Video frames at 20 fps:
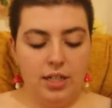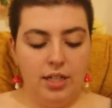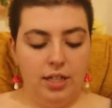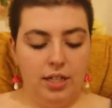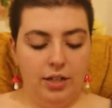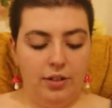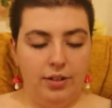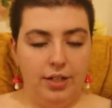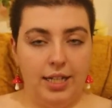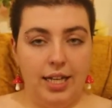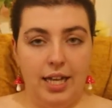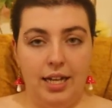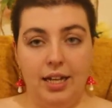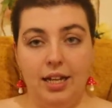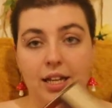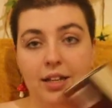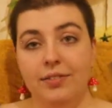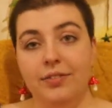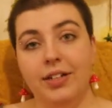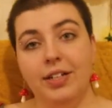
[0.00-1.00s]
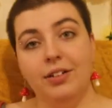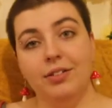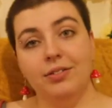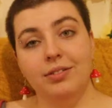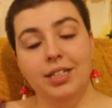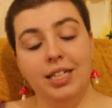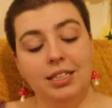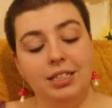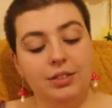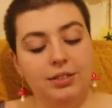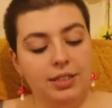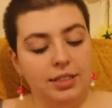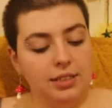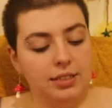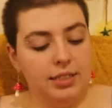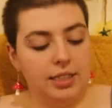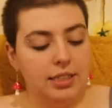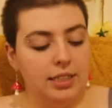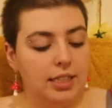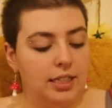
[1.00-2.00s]
you know, again, if I don't get to it
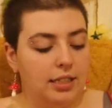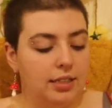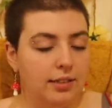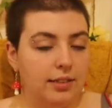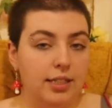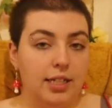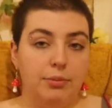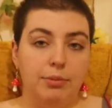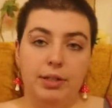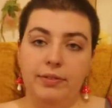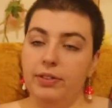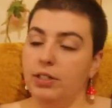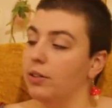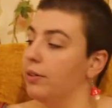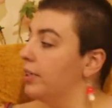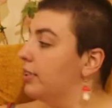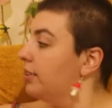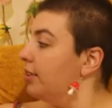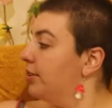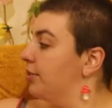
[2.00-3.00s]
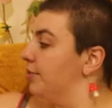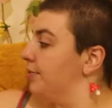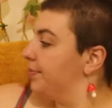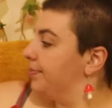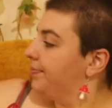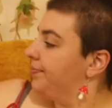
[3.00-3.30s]
this year, then clearly I'm never going to.